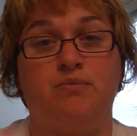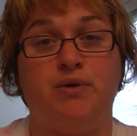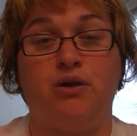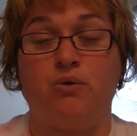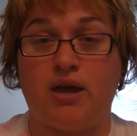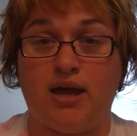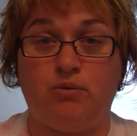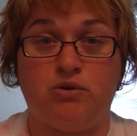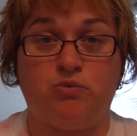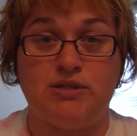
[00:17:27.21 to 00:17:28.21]
be
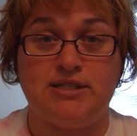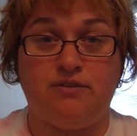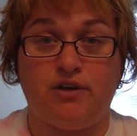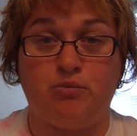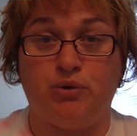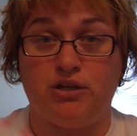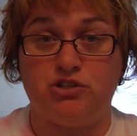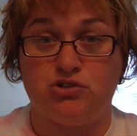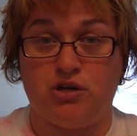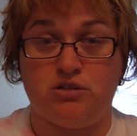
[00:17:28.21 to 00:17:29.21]
okay with receiving a
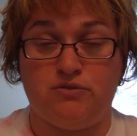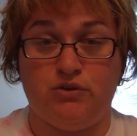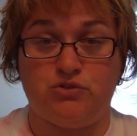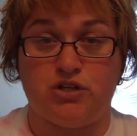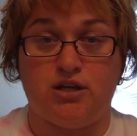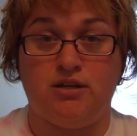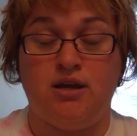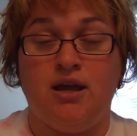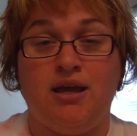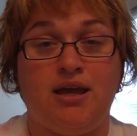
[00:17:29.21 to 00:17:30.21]
blood transfusion,
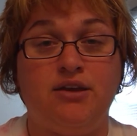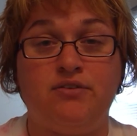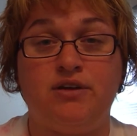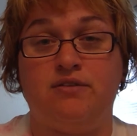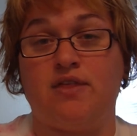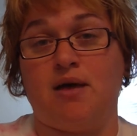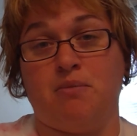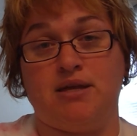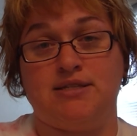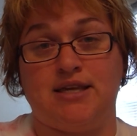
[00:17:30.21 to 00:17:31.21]
even if that
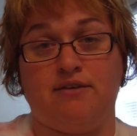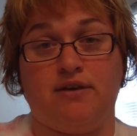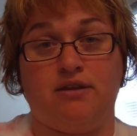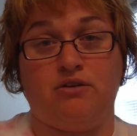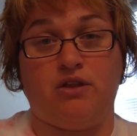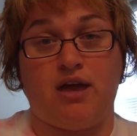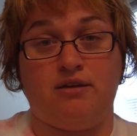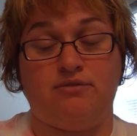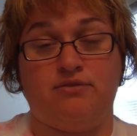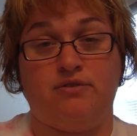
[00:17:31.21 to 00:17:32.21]
meant saving their
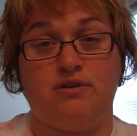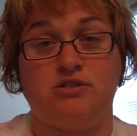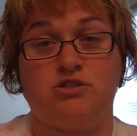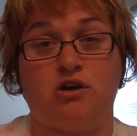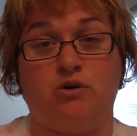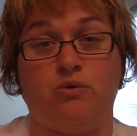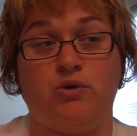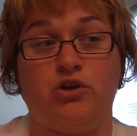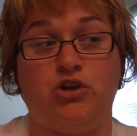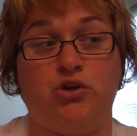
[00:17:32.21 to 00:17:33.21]
life. So
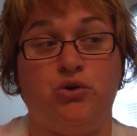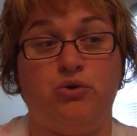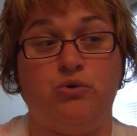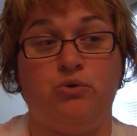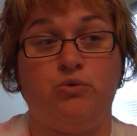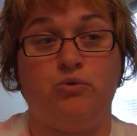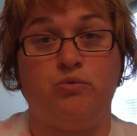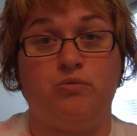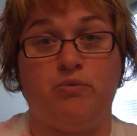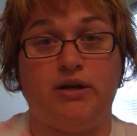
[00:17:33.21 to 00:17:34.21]

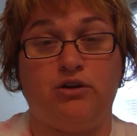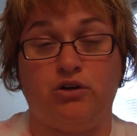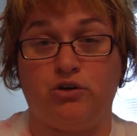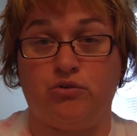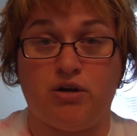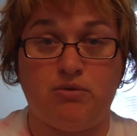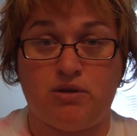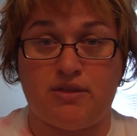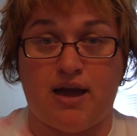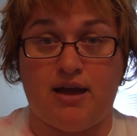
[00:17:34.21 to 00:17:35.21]
you might not agree
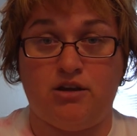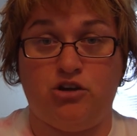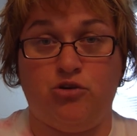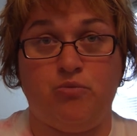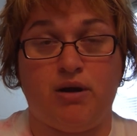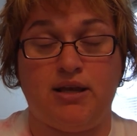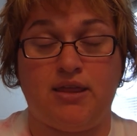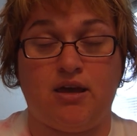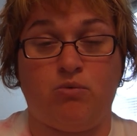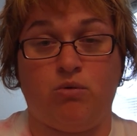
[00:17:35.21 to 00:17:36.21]
with that. You might
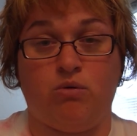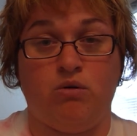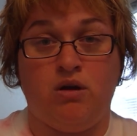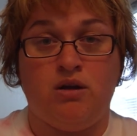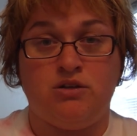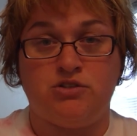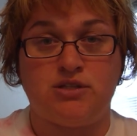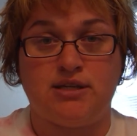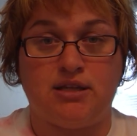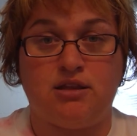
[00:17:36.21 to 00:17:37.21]
think, well,
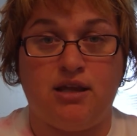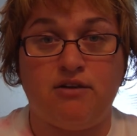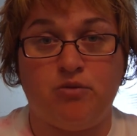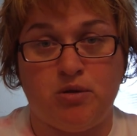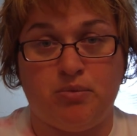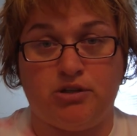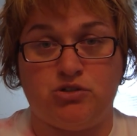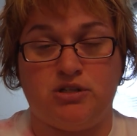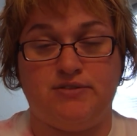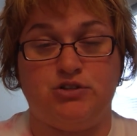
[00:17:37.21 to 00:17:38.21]
just give them the blood
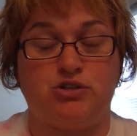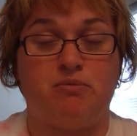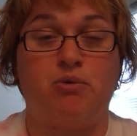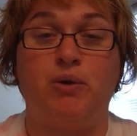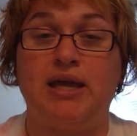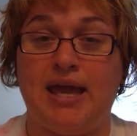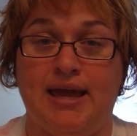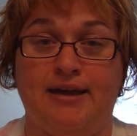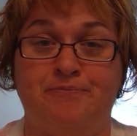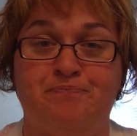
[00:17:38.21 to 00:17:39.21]
transfusion, but we
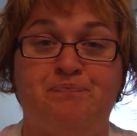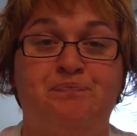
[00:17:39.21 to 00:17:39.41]
can't.